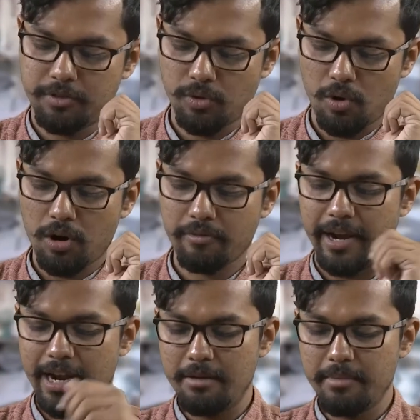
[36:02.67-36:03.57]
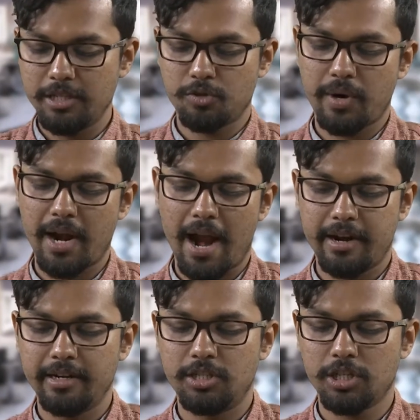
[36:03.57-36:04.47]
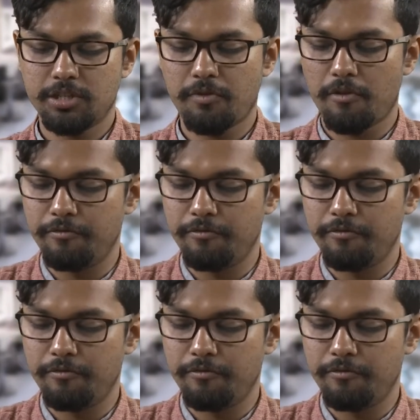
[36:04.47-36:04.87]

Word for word: So, a lot of elements were added just for